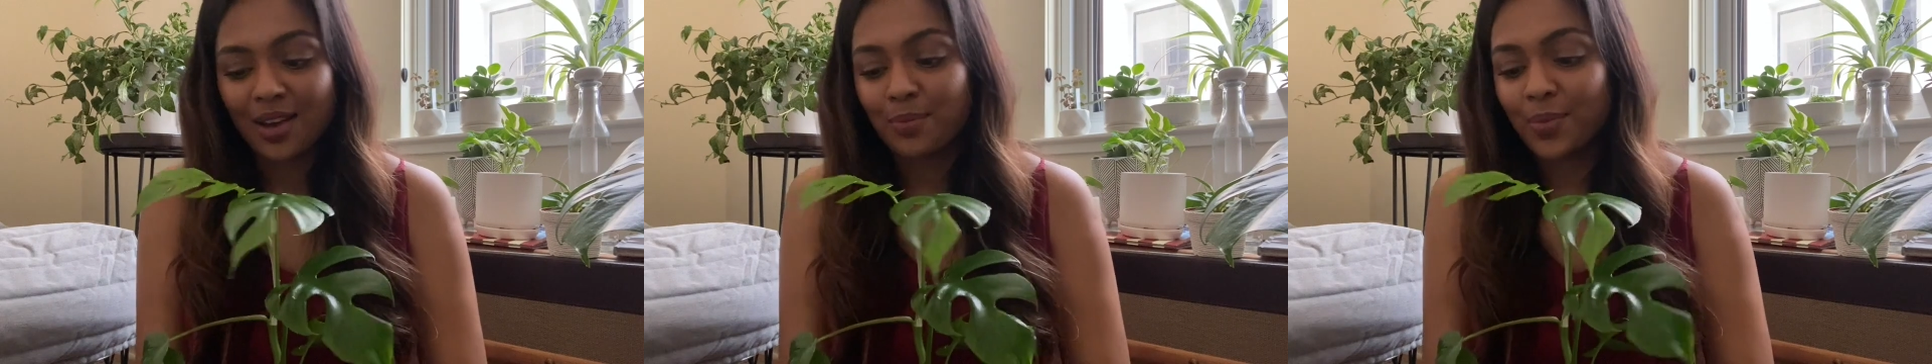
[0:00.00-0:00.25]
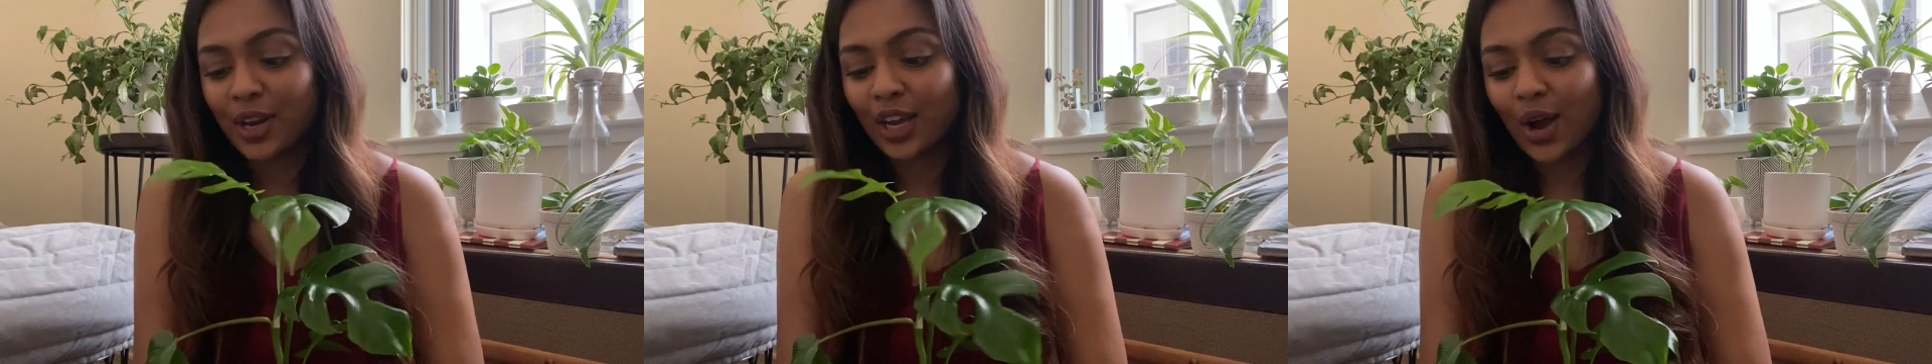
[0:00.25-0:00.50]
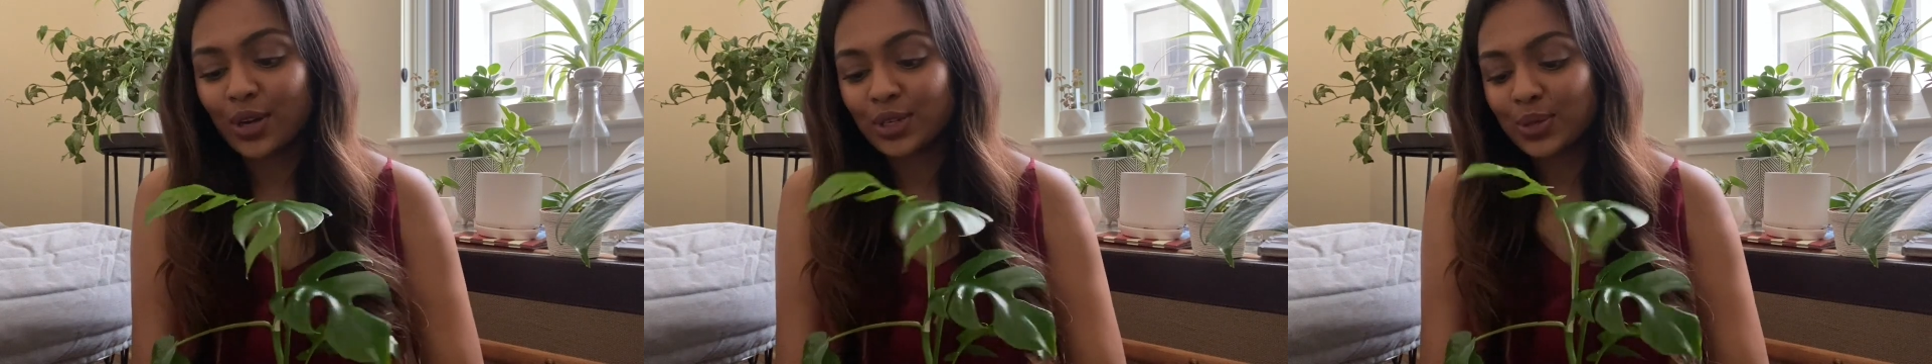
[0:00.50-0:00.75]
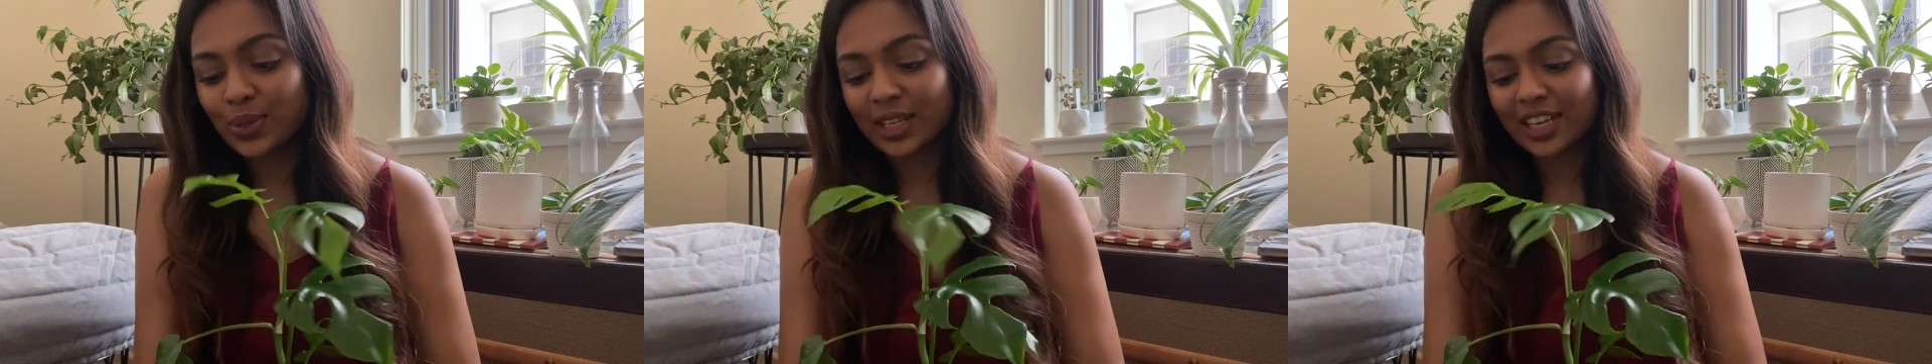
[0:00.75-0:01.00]
putting out
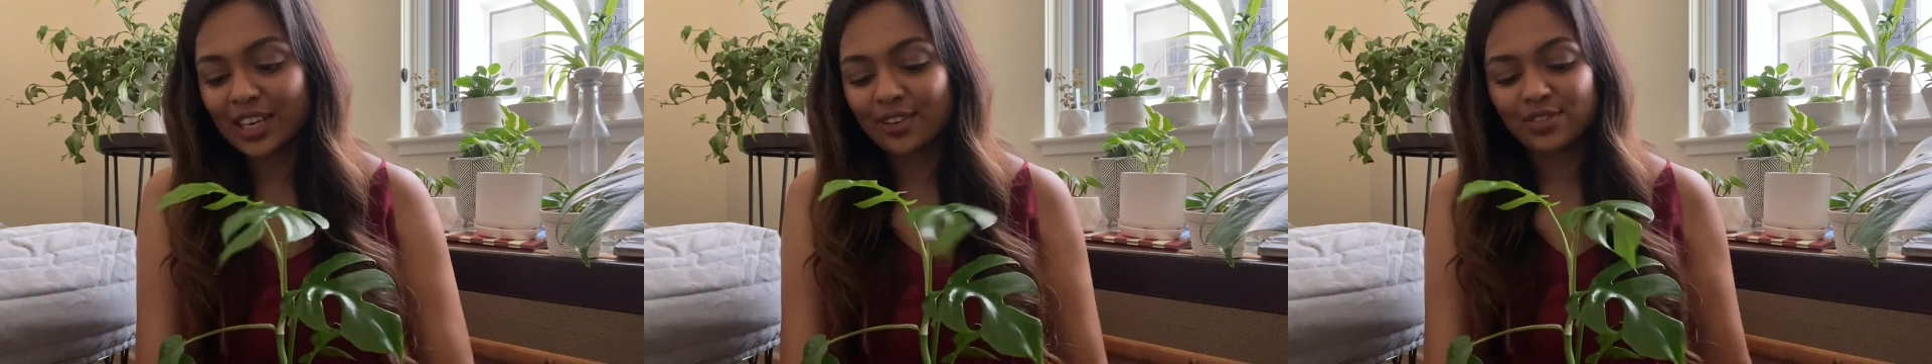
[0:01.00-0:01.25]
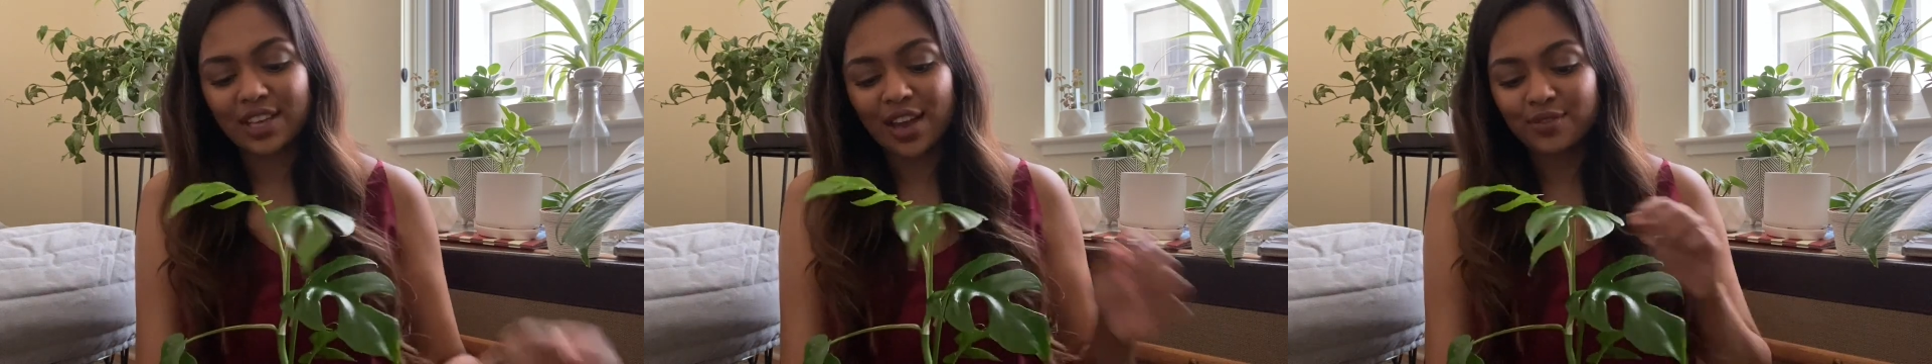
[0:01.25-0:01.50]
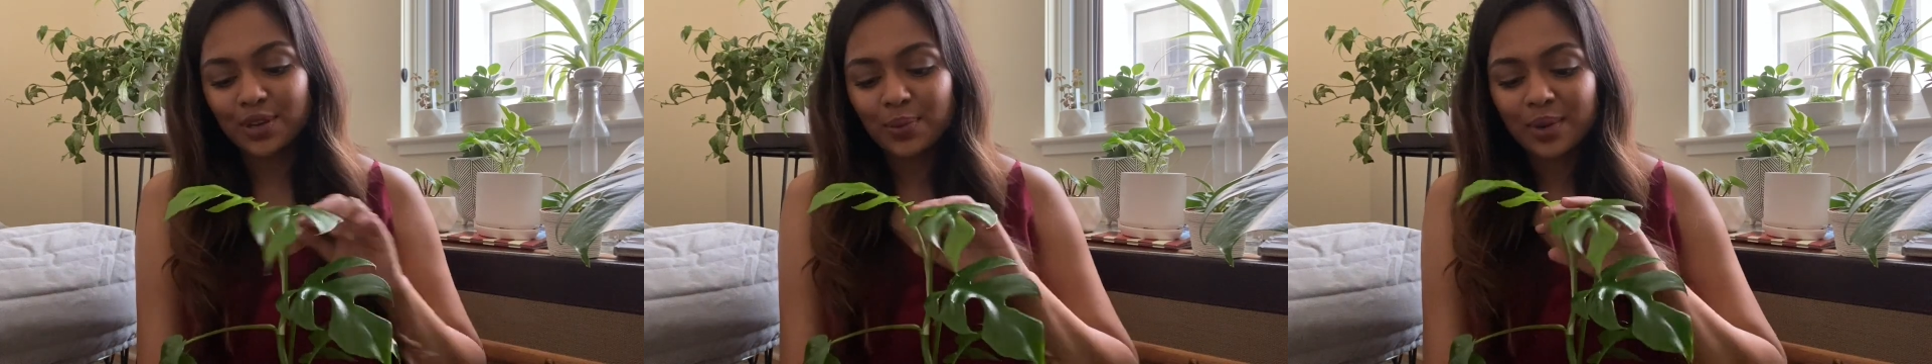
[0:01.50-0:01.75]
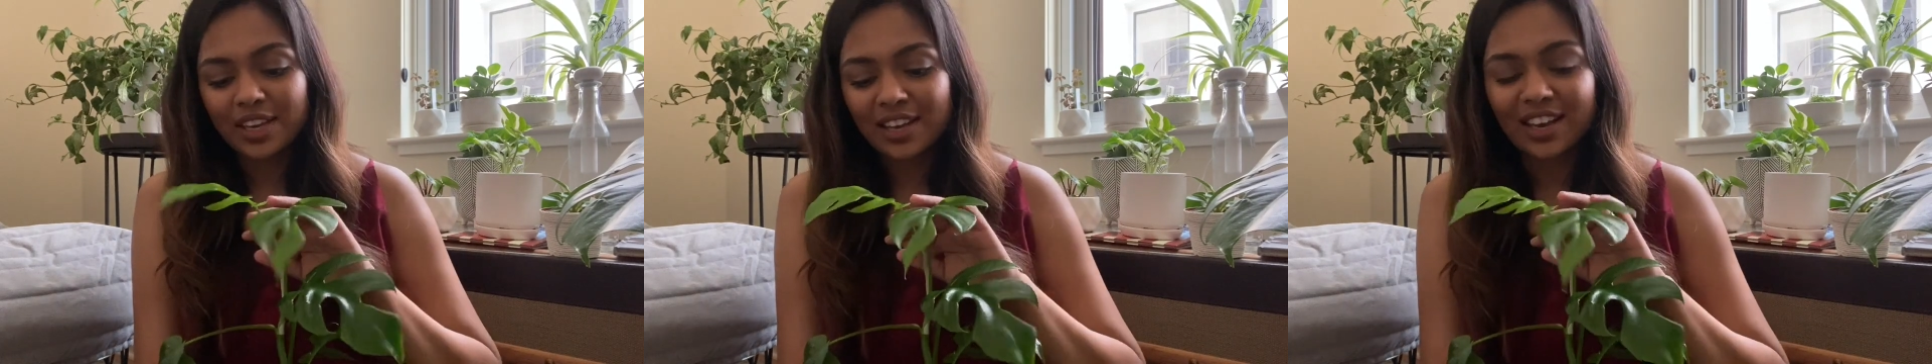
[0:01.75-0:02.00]
new leaves every
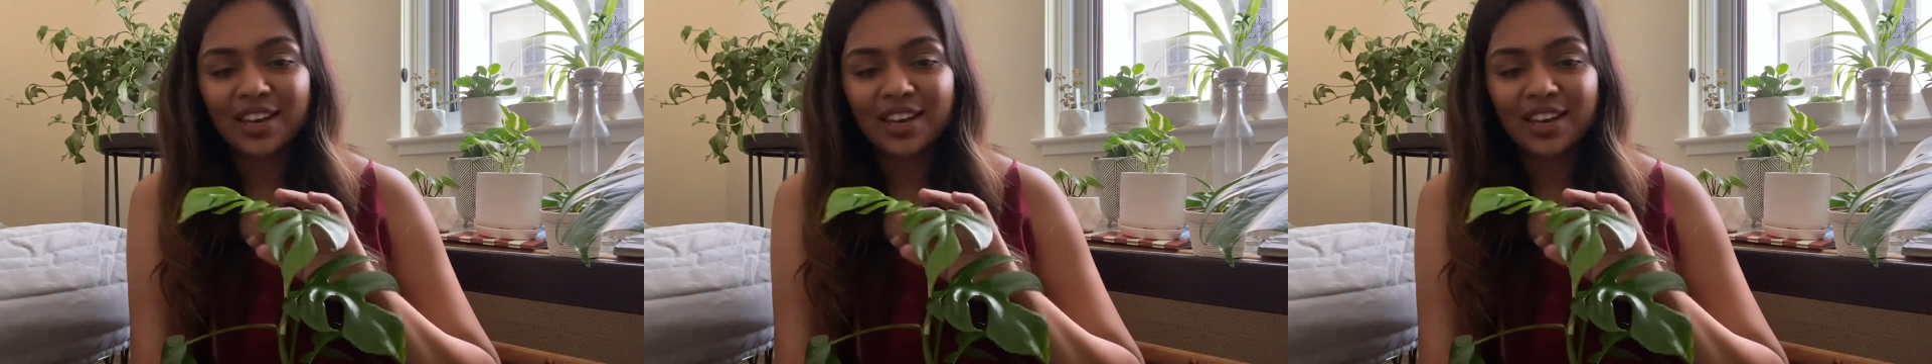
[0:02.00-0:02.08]
week